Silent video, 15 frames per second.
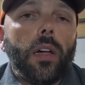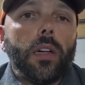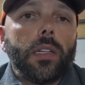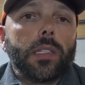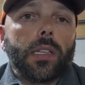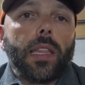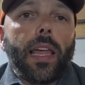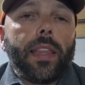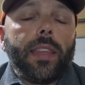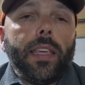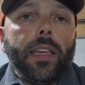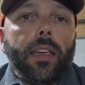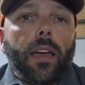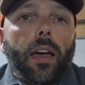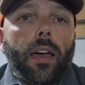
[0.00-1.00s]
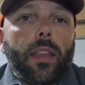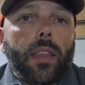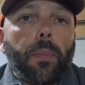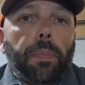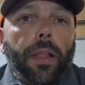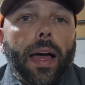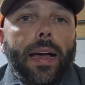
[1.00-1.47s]
So then the
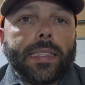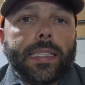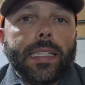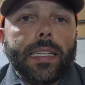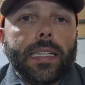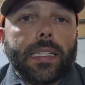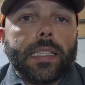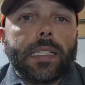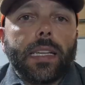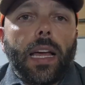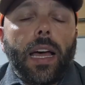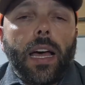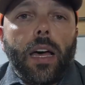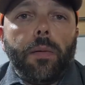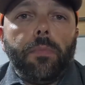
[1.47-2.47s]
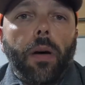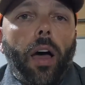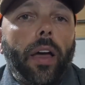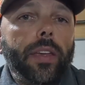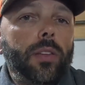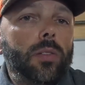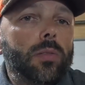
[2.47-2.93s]
plastics, I
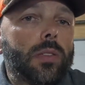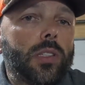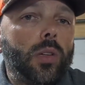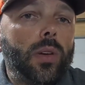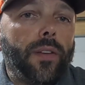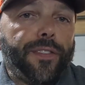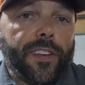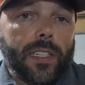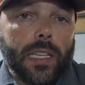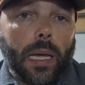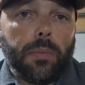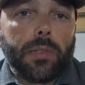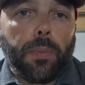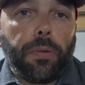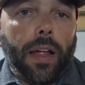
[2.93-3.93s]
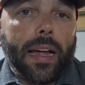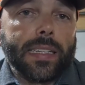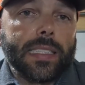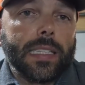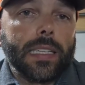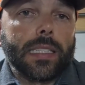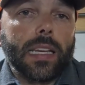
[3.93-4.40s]
use 2 different types of
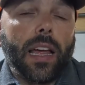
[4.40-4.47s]
plastics.